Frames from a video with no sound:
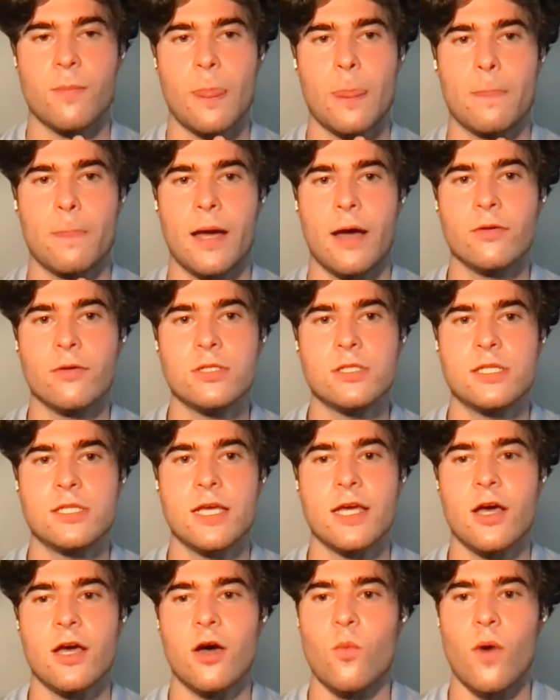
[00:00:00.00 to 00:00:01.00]
I would
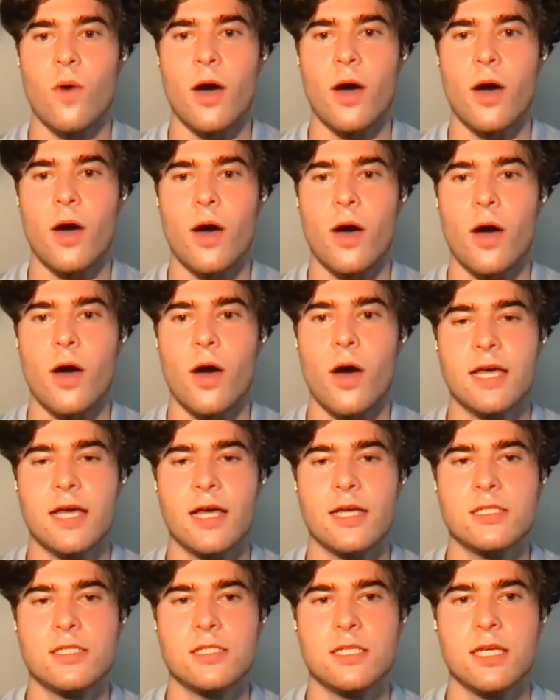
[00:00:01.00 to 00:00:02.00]
say a Y-DNA
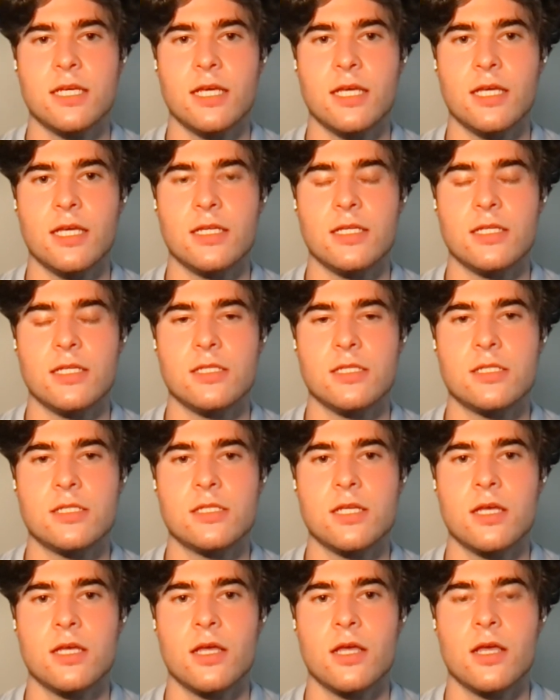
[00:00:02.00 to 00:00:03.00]
test
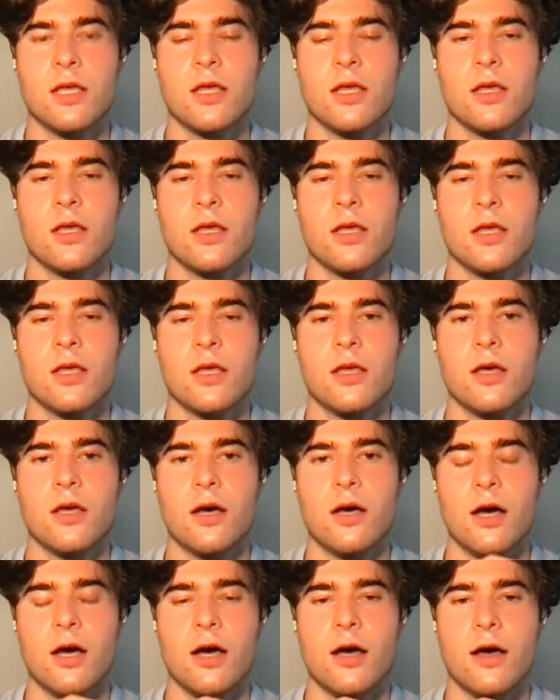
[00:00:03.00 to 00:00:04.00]
is
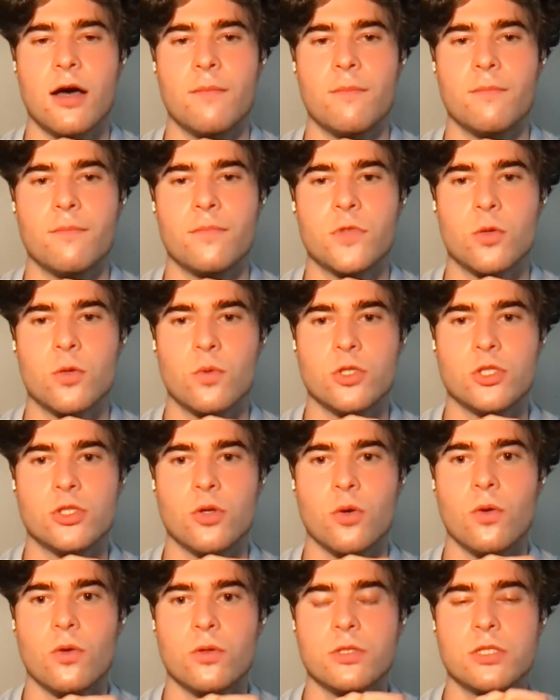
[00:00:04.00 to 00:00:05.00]
the
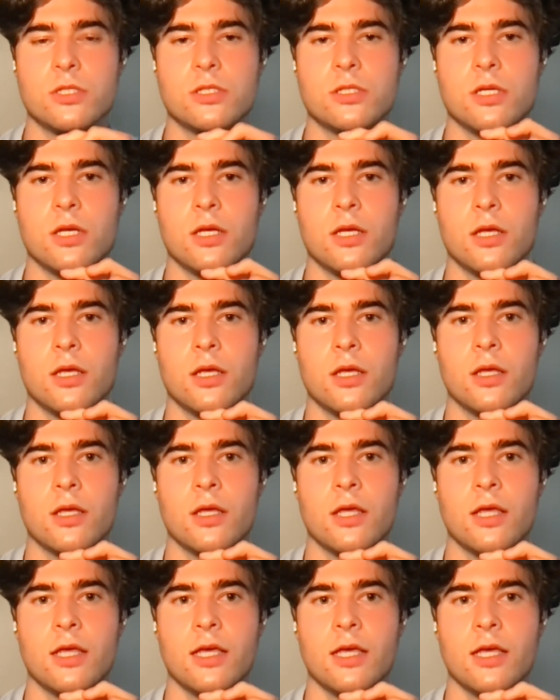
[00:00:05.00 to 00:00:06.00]
results
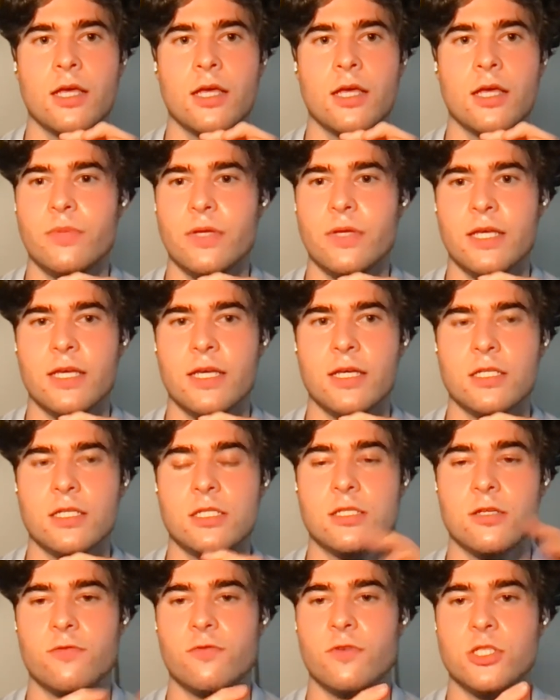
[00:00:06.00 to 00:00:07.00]
can be
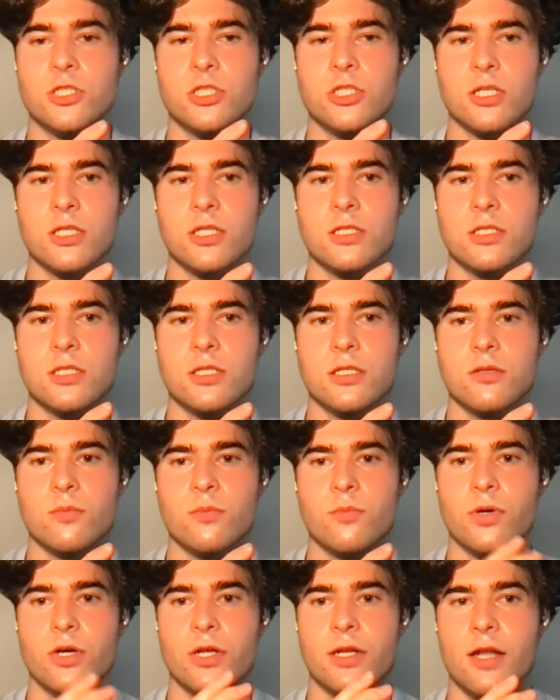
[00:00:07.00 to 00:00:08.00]
sufficient,
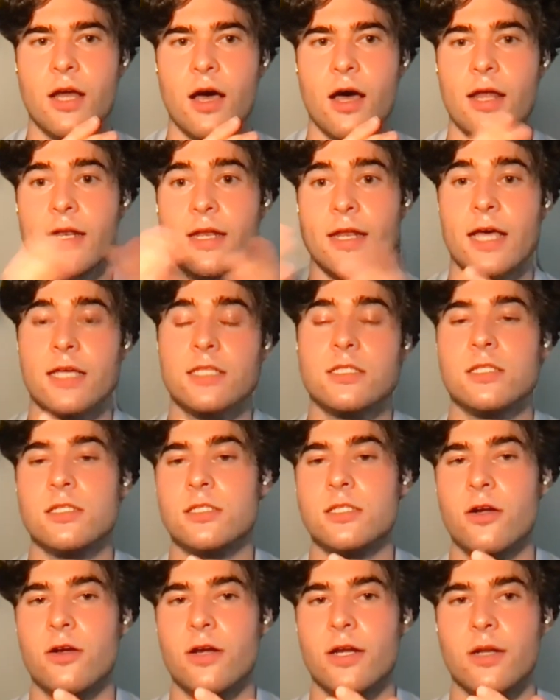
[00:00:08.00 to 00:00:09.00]
but not
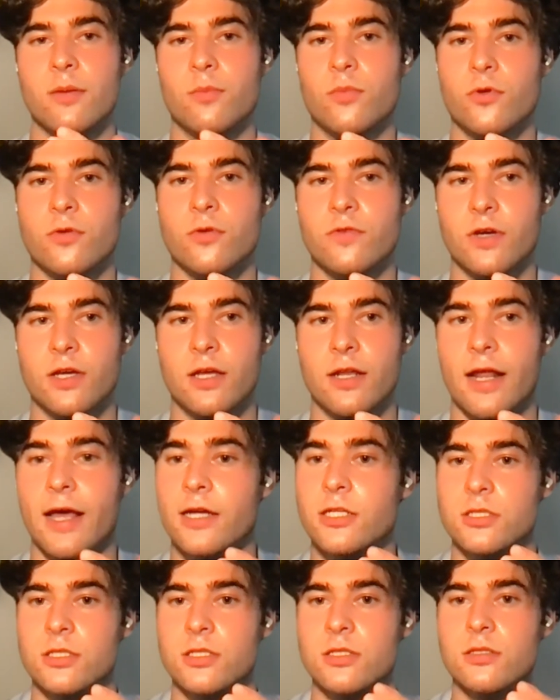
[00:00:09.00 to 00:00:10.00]
necessary to prove a
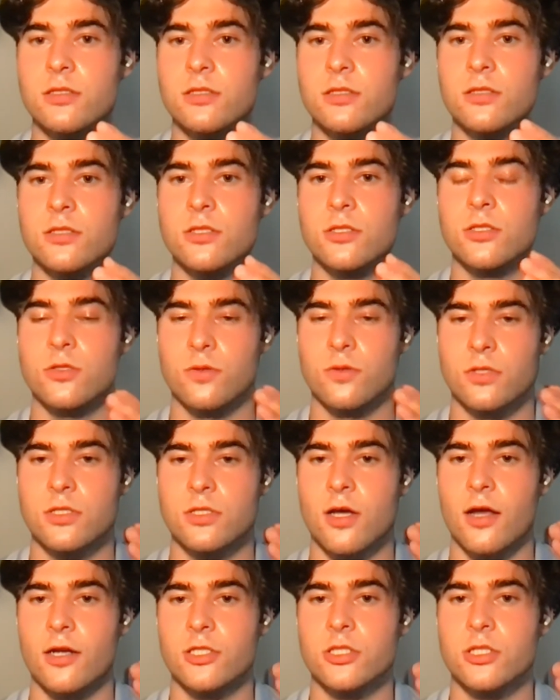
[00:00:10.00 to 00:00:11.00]
connection to a
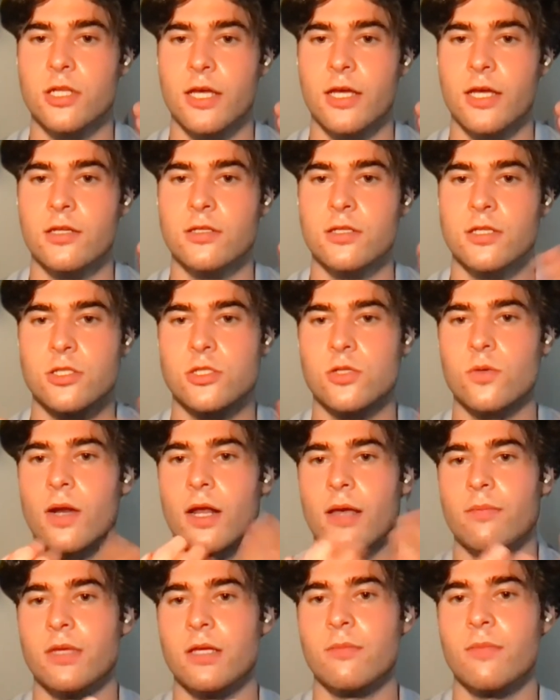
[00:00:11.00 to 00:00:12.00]
Scottish clan. And so what I
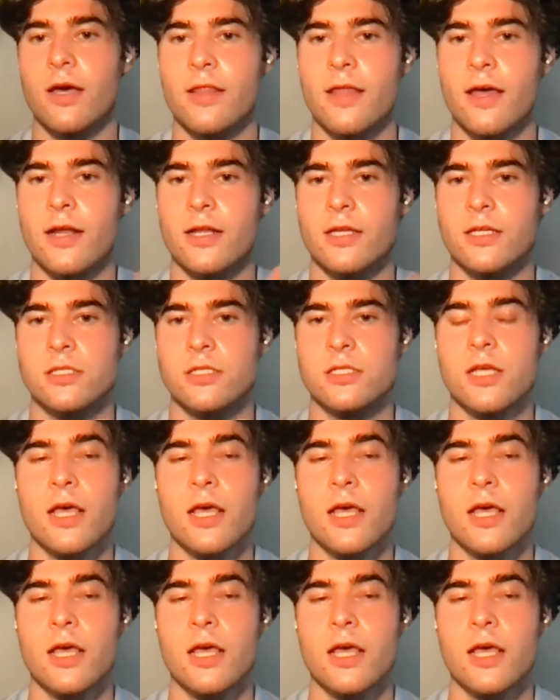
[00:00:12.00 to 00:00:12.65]
mean by that is